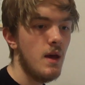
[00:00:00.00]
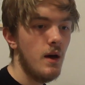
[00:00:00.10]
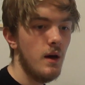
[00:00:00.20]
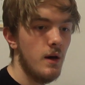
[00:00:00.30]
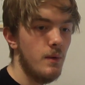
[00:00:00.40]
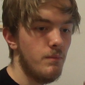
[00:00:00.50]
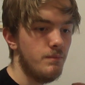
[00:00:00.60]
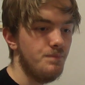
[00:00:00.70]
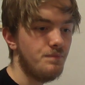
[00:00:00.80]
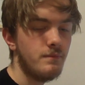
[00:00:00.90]

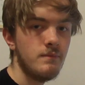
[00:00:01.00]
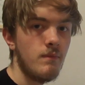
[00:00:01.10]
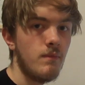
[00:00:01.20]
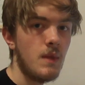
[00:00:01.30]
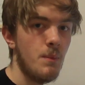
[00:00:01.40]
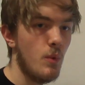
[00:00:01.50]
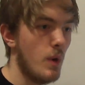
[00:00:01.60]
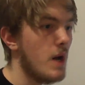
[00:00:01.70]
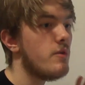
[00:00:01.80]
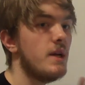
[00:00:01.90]
But
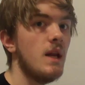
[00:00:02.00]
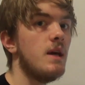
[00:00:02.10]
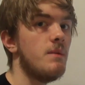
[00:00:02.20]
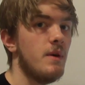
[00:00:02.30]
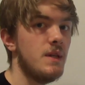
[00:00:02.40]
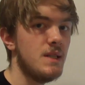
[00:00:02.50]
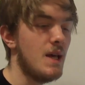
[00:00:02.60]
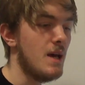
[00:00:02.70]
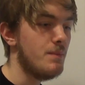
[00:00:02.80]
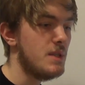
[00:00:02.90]
what I really like about these
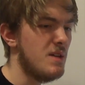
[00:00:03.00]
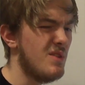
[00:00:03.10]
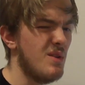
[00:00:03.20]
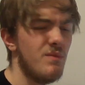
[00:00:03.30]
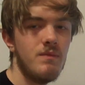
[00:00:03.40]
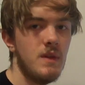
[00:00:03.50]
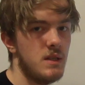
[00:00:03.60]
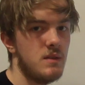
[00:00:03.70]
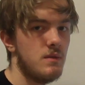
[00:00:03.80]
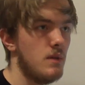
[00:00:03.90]
labs, even though
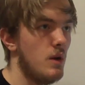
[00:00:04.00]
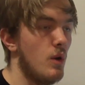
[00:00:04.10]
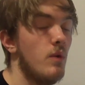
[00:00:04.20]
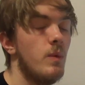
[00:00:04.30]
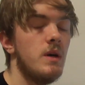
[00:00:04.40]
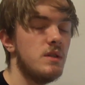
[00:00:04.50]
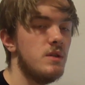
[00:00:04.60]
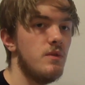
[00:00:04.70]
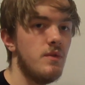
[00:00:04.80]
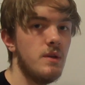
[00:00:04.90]
there's a lot of work to
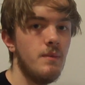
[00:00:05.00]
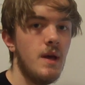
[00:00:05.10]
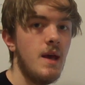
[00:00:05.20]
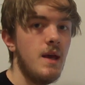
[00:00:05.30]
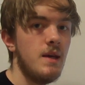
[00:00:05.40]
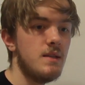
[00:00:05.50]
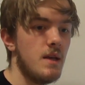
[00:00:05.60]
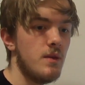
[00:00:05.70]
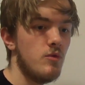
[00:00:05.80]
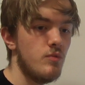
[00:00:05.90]
do for them, is
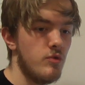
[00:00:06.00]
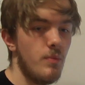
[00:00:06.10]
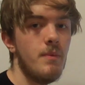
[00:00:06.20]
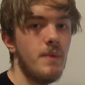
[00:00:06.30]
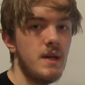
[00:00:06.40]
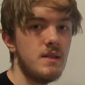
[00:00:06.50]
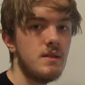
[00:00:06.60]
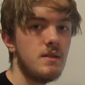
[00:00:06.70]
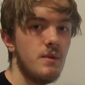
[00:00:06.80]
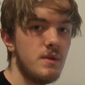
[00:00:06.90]
that they're all
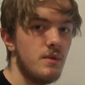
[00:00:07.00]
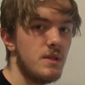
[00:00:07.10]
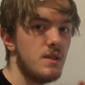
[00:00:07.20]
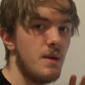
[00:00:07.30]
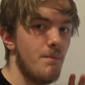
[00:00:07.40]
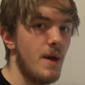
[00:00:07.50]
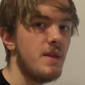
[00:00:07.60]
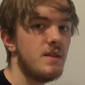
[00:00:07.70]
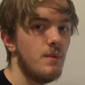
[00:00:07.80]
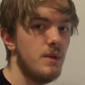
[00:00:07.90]
problem-based. So it's not just like
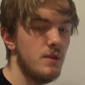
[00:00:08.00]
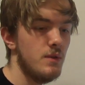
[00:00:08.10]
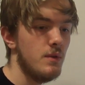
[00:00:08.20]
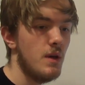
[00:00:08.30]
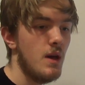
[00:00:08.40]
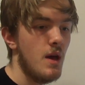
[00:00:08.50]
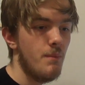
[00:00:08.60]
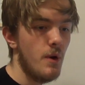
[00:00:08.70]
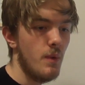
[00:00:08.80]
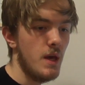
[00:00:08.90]
maths that we do,
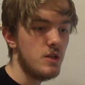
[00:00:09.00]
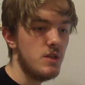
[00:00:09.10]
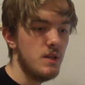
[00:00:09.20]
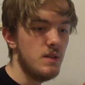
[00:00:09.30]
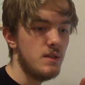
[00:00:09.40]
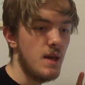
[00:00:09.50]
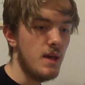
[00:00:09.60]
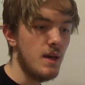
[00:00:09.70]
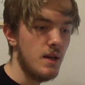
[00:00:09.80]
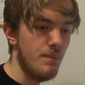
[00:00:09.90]
but we actually
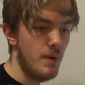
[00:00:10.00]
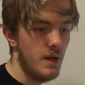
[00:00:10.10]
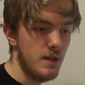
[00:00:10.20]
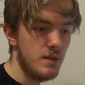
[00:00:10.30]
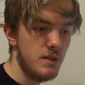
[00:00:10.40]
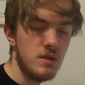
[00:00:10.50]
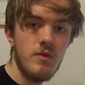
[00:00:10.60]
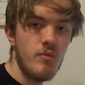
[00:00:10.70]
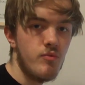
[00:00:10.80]
take it and apply it to solve a